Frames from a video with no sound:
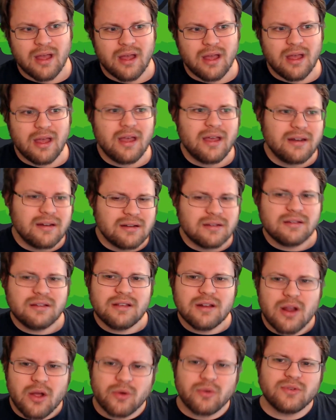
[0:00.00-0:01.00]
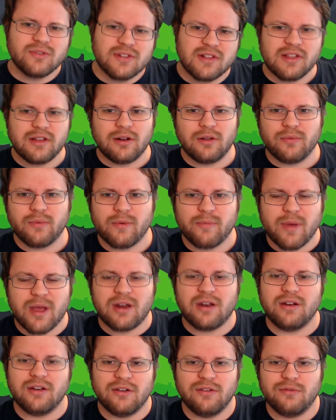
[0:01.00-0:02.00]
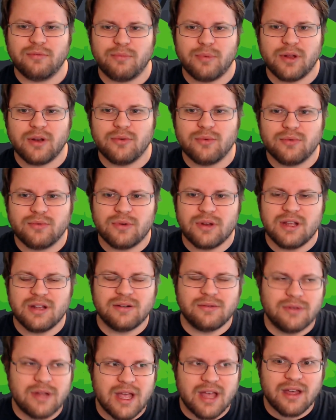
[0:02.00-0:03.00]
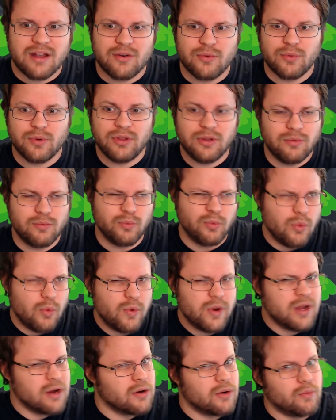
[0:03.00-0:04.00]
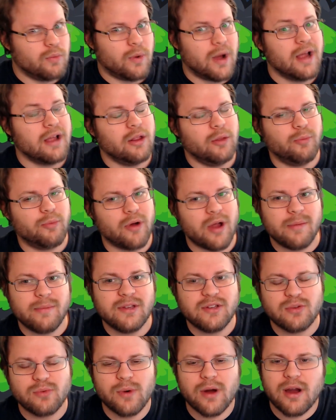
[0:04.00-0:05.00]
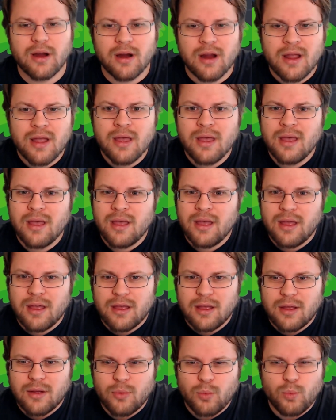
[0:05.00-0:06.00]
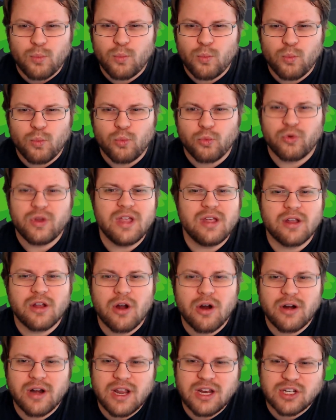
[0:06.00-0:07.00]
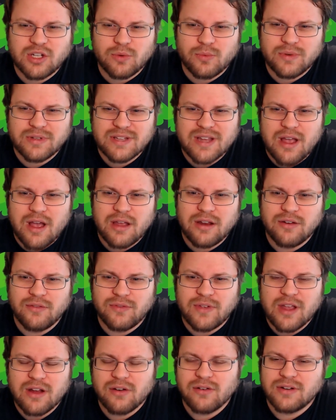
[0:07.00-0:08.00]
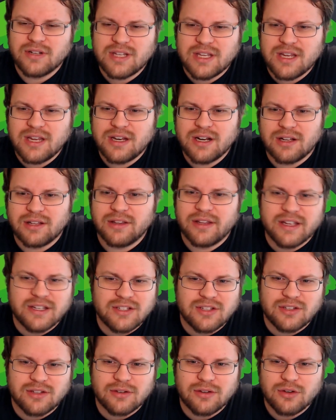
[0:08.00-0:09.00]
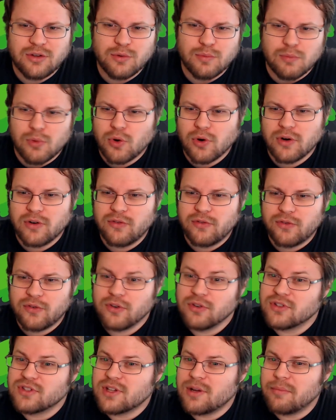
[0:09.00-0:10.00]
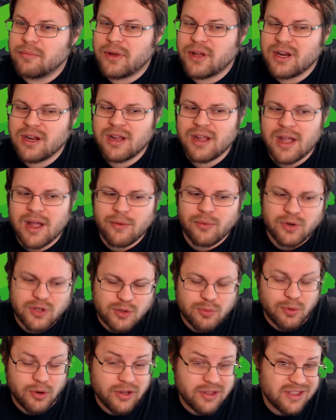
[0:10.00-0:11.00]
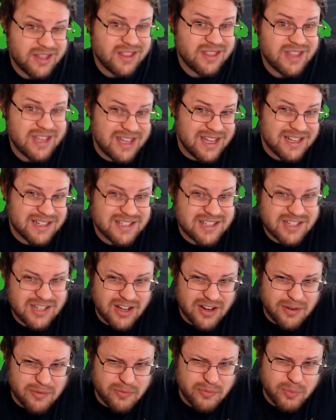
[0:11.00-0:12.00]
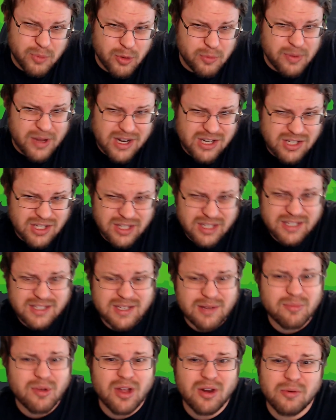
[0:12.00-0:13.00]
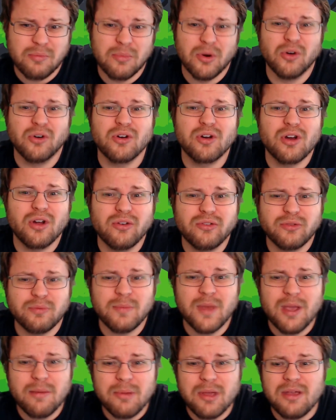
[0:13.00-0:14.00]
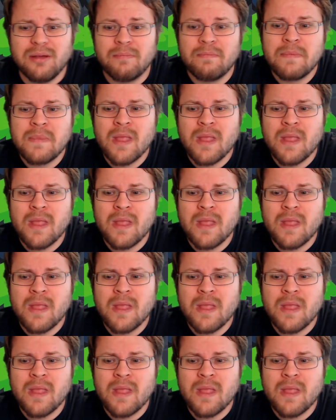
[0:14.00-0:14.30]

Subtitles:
And, you know, it was a little repetitive, but it had a really weird, wild premise where reincarnation was kind of guaranteed unless you mourned for somebody, at which point then they get stuck perpetually as some kind of murder ghost, maybe?